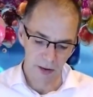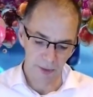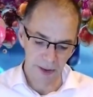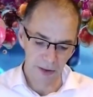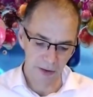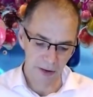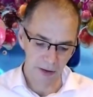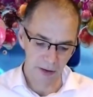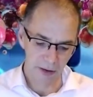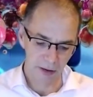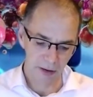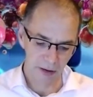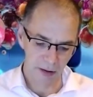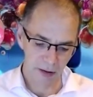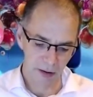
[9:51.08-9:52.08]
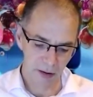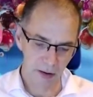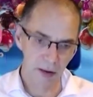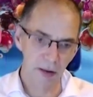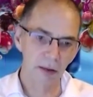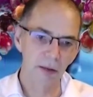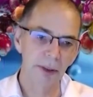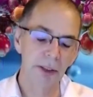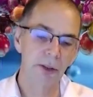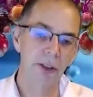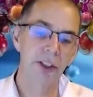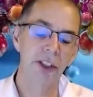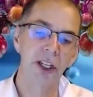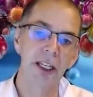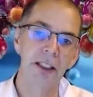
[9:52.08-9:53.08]
we know the
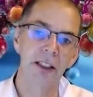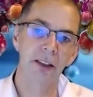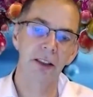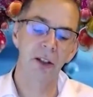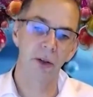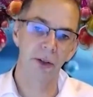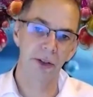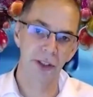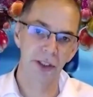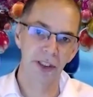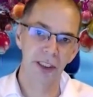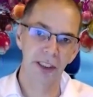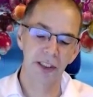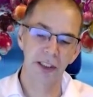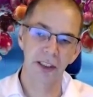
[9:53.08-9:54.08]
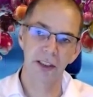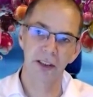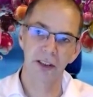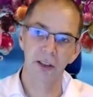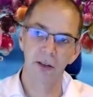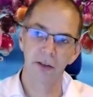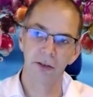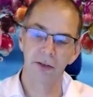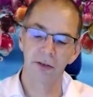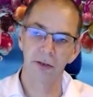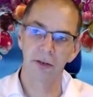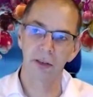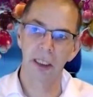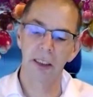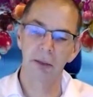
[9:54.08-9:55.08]
gene that causes this. It's called
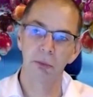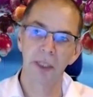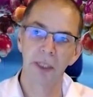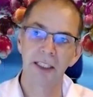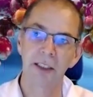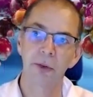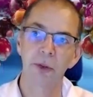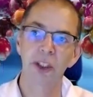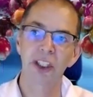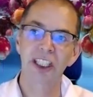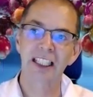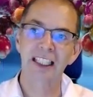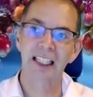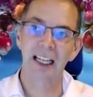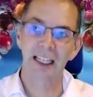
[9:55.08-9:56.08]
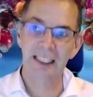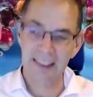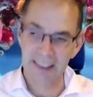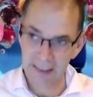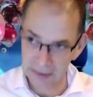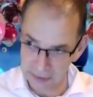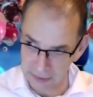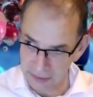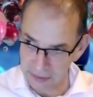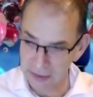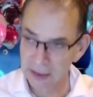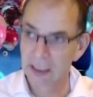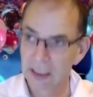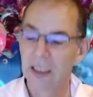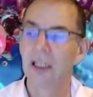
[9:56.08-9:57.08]
Retinoschisis,
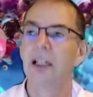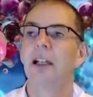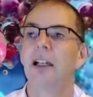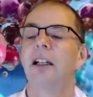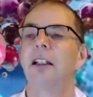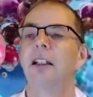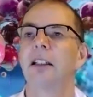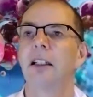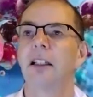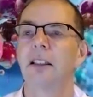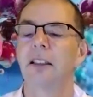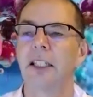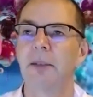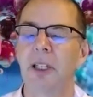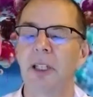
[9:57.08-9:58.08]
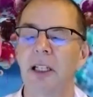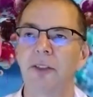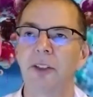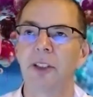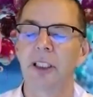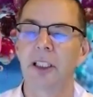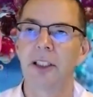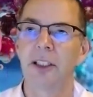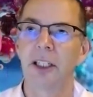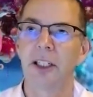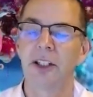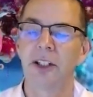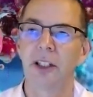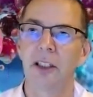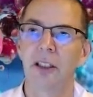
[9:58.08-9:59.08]
named after the
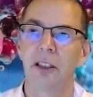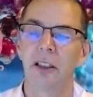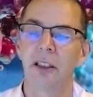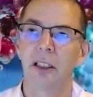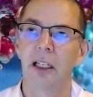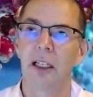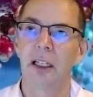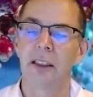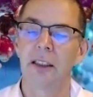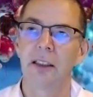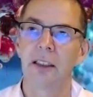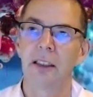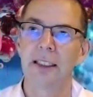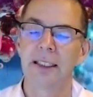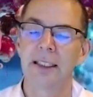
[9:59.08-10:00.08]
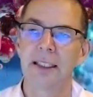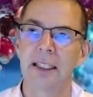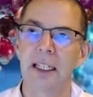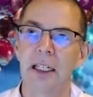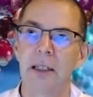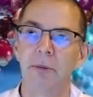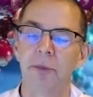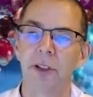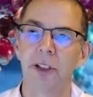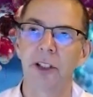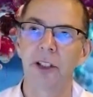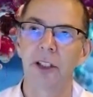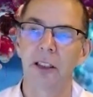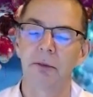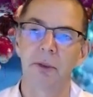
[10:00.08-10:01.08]
condition, and it seems
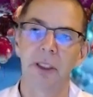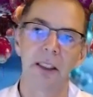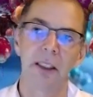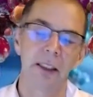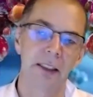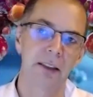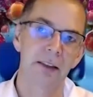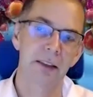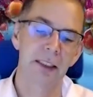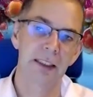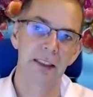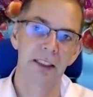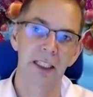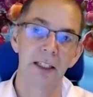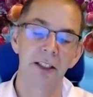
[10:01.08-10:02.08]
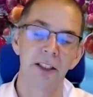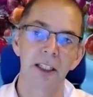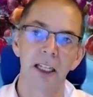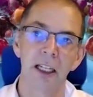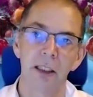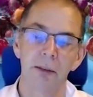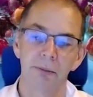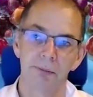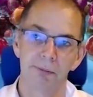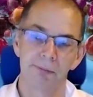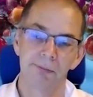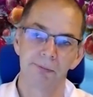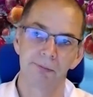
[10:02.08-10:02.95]
to help